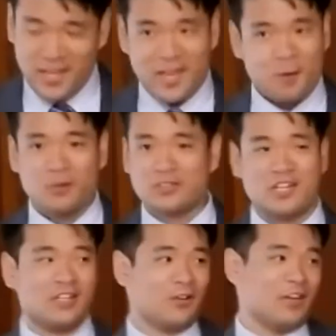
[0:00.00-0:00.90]
It wasn't
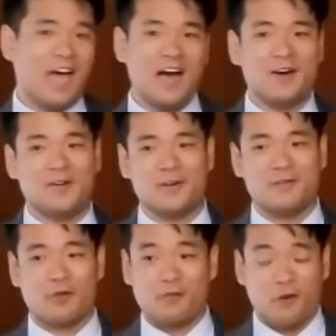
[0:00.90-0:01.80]
until now, for
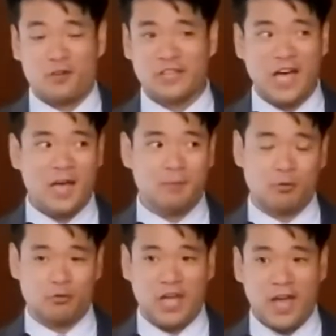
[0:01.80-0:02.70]
the first time
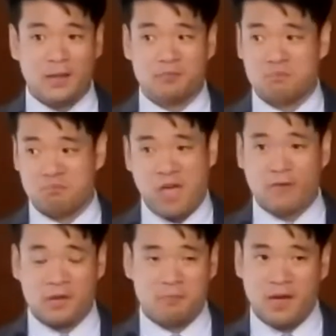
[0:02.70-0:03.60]
through TANIP, have
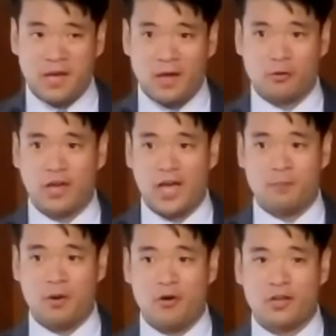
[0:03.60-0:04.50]
I met other Thai
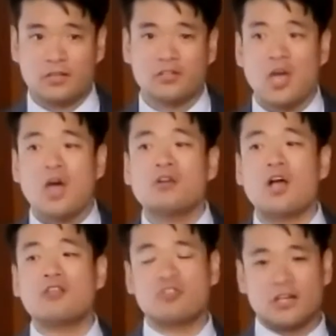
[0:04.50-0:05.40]
Americans.
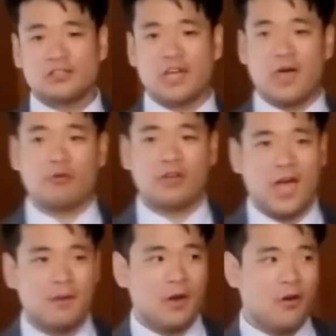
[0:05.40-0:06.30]
Not just other Thai
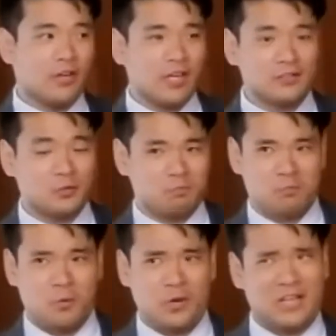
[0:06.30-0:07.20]
Americans
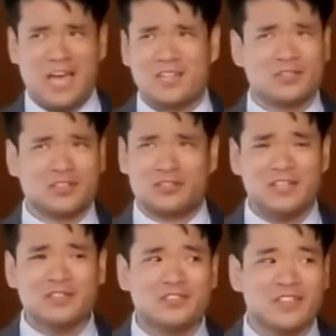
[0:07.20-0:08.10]
who I guess
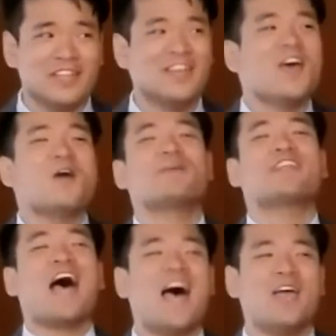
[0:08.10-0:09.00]
exist, but
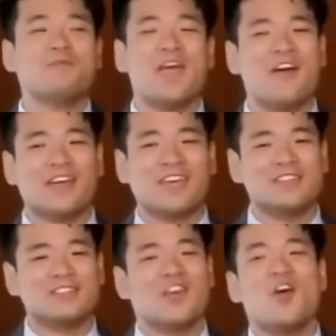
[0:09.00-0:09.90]
Thai
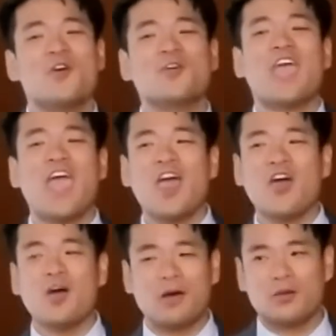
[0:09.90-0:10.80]
Americans who care
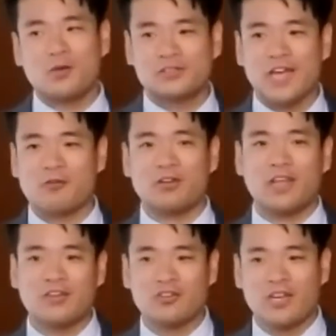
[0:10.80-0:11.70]
about US-Thai
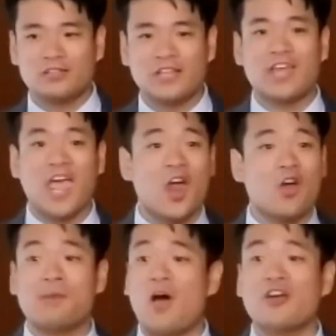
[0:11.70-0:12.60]
relations and care
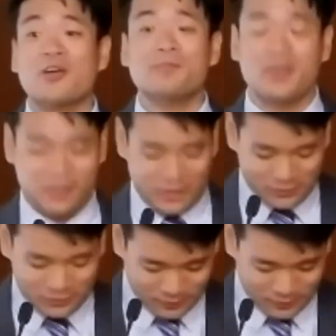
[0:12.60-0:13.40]
about our communities.